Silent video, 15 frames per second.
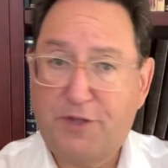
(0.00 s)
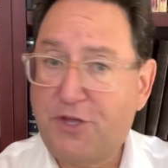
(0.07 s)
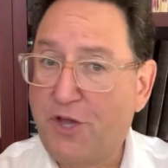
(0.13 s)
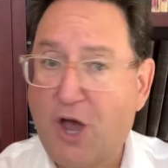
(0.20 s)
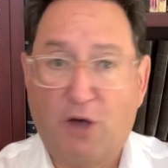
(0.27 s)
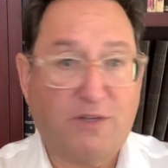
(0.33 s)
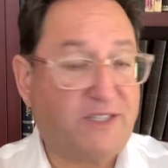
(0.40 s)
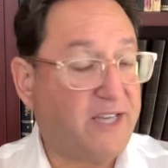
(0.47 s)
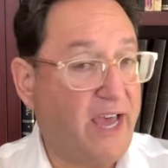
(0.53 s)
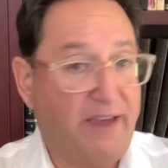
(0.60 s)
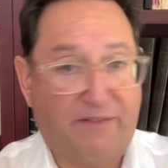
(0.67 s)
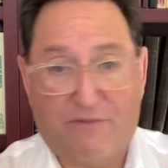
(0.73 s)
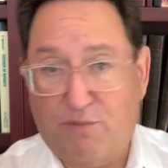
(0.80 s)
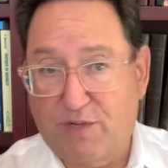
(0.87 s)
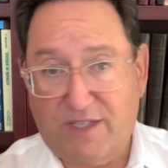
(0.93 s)

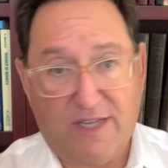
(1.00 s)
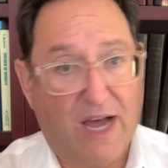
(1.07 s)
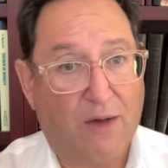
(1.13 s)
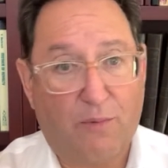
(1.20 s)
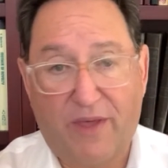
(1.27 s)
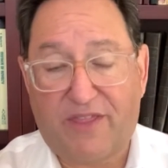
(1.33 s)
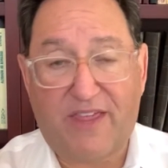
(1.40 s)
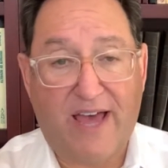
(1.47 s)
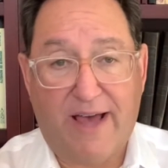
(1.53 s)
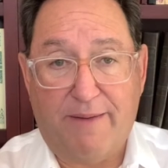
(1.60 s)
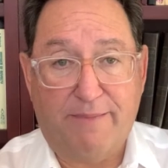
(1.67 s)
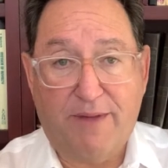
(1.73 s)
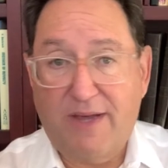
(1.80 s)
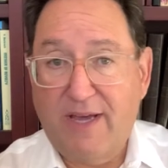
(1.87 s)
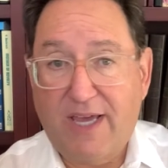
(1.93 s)
Yosef was not with
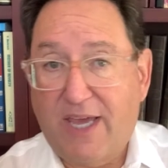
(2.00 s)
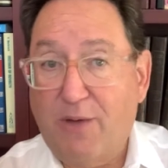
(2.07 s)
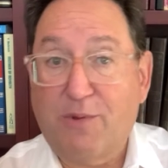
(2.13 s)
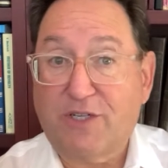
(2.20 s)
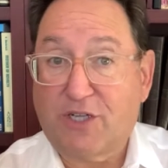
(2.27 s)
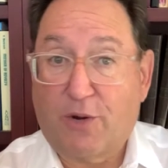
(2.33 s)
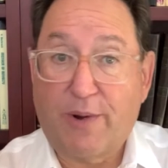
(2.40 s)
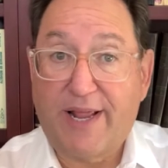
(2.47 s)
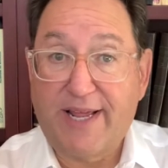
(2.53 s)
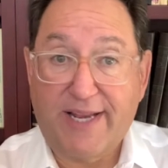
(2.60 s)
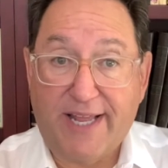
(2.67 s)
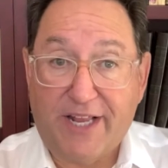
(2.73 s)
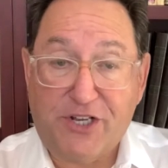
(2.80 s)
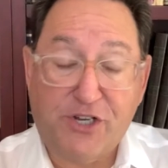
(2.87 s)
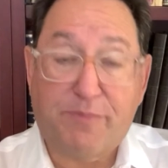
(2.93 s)
them. He was already
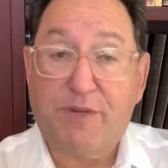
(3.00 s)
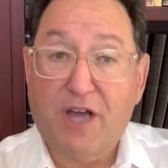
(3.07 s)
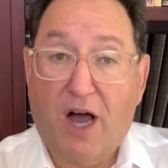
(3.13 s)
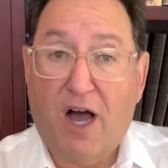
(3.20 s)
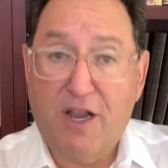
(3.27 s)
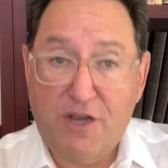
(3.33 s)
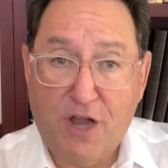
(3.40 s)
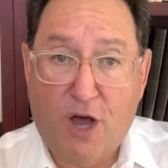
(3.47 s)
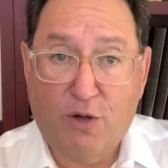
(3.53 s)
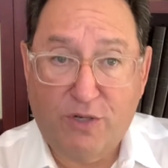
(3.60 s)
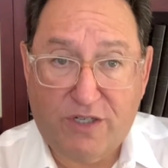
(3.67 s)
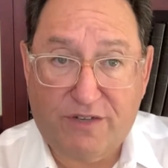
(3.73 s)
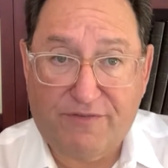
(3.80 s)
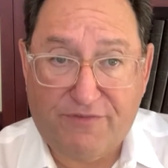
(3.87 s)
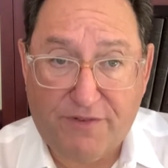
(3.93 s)
in Egypt,
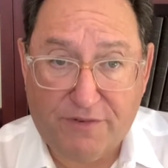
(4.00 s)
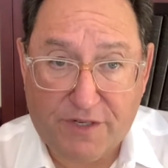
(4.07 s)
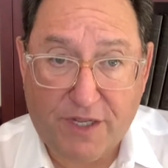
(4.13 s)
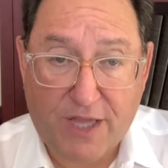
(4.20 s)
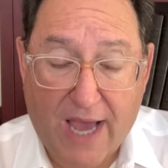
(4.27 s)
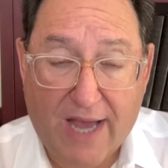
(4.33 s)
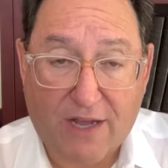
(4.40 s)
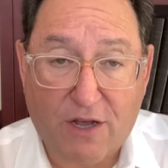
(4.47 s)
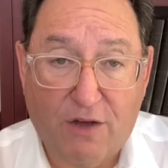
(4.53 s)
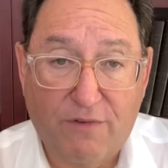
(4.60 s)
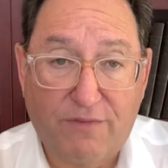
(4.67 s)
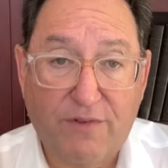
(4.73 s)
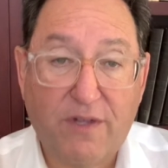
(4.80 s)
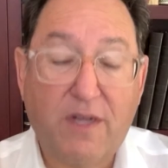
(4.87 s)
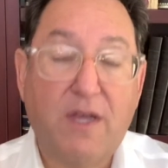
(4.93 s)
unknown to, to
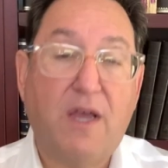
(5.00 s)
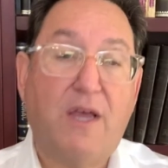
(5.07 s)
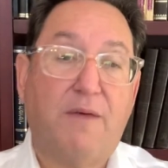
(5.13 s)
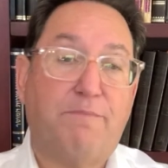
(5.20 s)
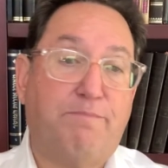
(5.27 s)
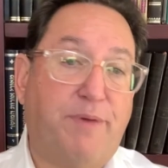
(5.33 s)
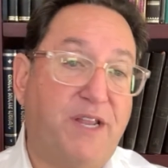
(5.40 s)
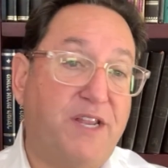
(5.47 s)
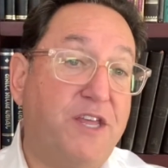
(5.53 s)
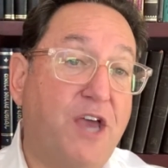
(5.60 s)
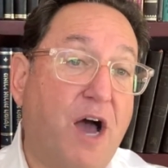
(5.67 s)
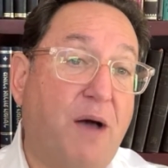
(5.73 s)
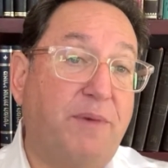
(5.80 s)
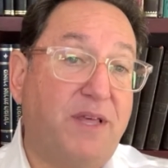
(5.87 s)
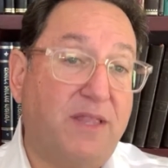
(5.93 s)
Yaakov.
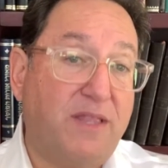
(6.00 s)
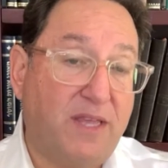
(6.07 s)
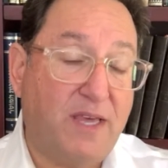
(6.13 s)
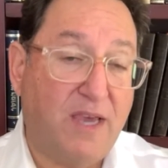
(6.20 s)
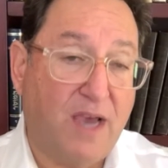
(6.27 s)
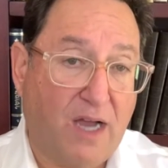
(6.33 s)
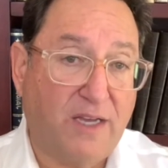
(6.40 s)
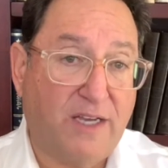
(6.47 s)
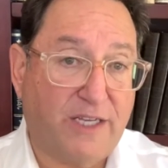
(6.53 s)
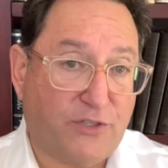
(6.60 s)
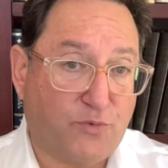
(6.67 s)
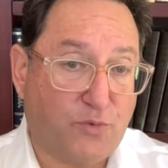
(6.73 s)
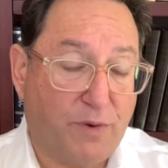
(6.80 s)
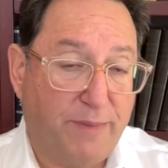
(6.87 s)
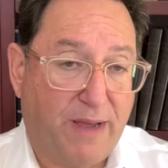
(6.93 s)
Binyamin, the
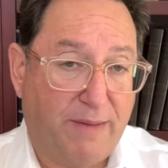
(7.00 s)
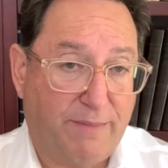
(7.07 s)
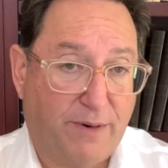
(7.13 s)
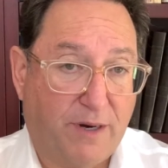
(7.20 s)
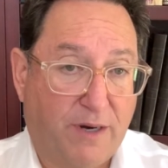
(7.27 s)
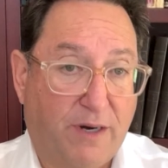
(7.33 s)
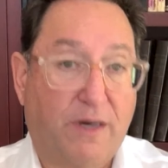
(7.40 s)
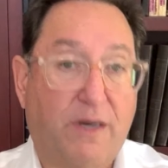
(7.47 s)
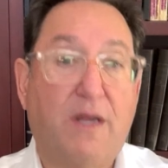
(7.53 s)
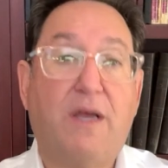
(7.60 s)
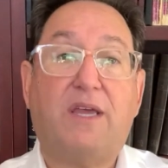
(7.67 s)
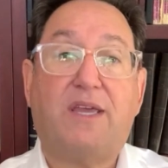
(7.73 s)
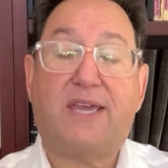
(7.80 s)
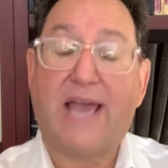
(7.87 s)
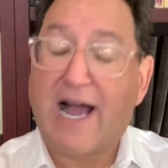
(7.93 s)
youngest, remember,
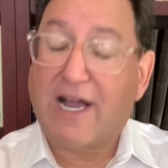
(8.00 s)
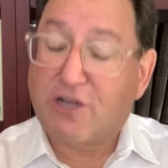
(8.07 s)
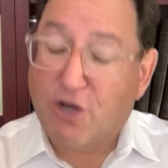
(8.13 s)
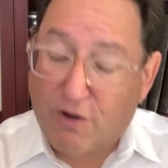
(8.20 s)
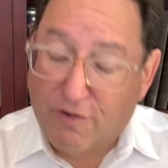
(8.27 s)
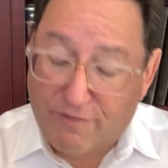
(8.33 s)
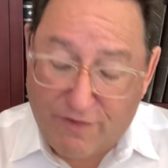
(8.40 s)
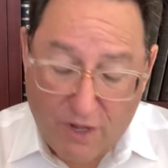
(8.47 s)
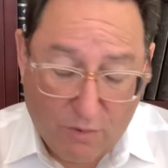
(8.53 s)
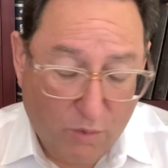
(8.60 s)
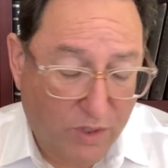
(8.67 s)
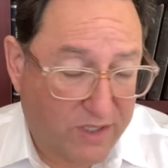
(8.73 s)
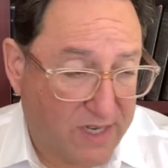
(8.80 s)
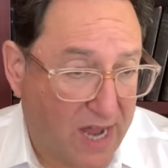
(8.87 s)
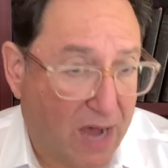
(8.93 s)
Yaakov
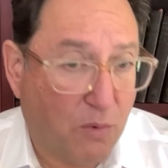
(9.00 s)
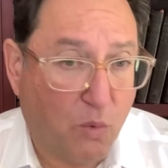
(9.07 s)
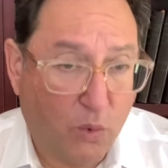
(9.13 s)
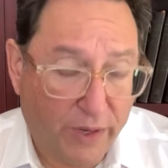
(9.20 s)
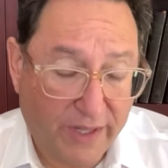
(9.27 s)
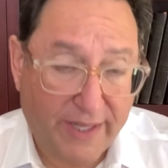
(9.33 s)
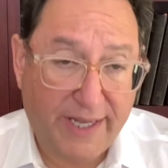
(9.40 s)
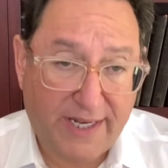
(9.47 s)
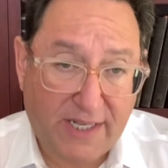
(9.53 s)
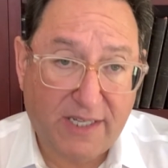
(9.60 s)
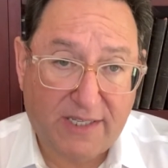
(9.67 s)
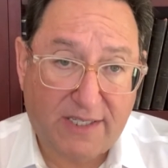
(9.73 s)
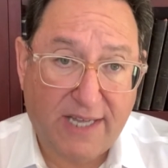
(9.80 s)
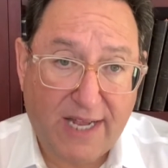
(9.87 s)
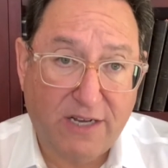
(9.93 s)
was not willing
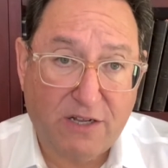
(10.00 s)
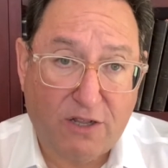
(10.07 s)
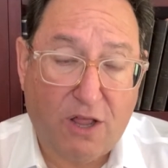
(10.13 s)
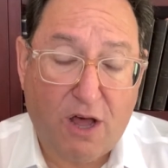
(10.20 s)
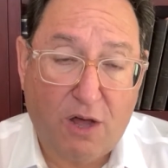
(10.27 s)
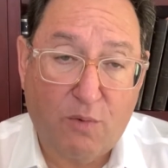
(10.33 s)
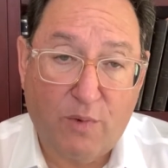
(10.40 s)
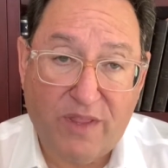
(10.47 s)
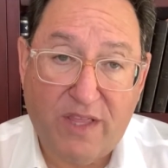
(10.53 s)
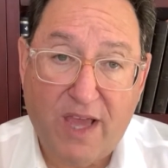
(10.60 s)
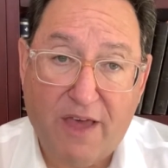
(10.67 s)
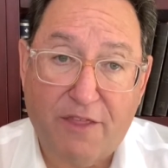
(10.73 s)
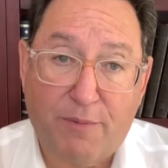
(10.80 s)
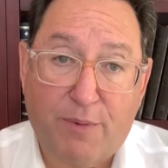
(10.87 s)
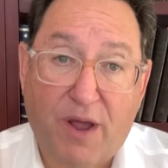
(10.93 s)
to send along with the
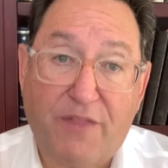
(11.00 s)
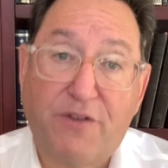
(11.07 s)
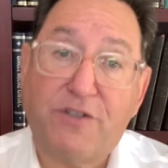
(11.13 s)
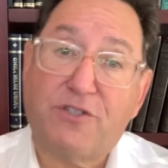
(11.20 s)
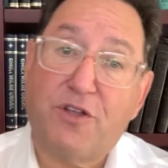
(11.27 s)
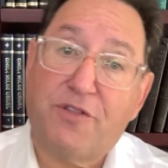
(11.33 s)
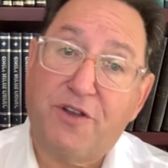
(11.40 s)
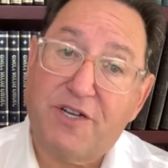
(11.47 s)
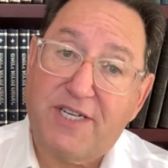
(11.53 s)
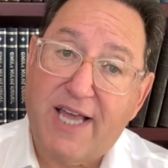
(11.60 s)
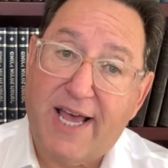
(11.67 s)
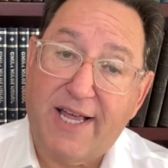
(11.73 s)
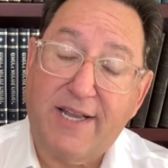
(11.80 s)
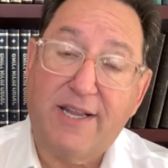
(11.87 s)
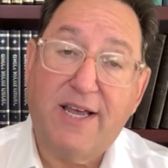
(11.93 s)
other brothers. So they're
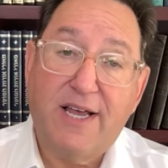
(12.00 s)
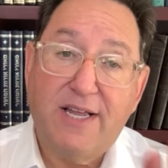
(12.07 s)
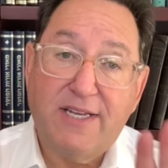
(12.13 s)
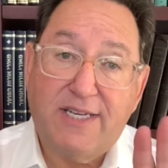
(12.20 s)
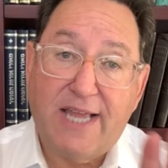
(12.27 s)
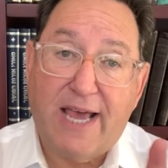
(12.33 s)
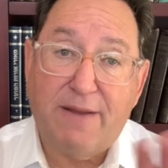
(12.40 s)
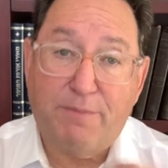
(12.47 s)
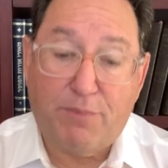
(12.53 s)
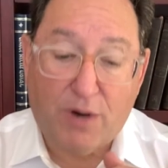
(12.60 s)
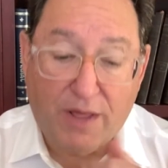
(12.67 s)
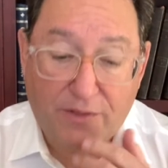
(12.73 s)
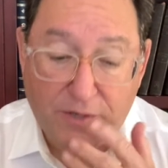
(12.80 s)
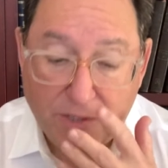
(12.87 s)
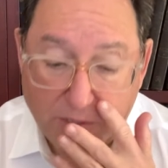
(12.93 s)
ten, ten
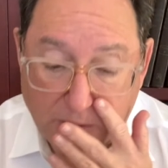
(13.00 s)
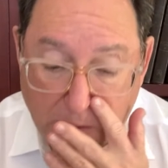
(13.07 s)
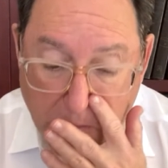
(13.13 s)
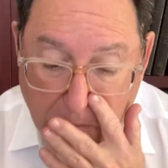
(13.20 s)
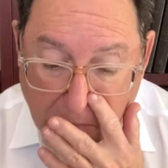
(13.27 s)
brothers.